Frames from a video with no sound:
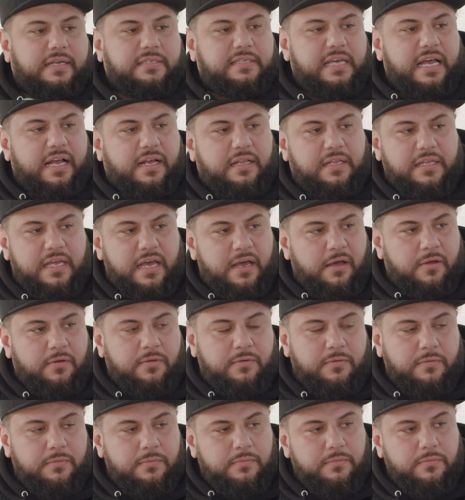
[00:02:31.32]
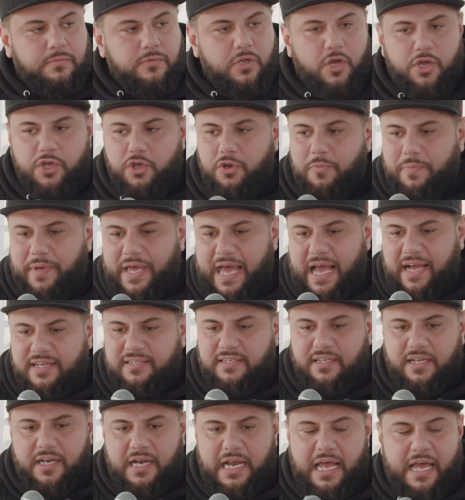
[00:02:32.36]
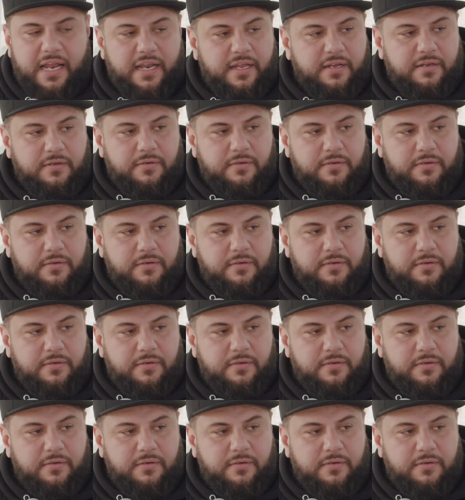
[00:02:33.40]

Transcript: want to exactly, not do T V. Yeah. I said, but no, you'd the, be excellent at it.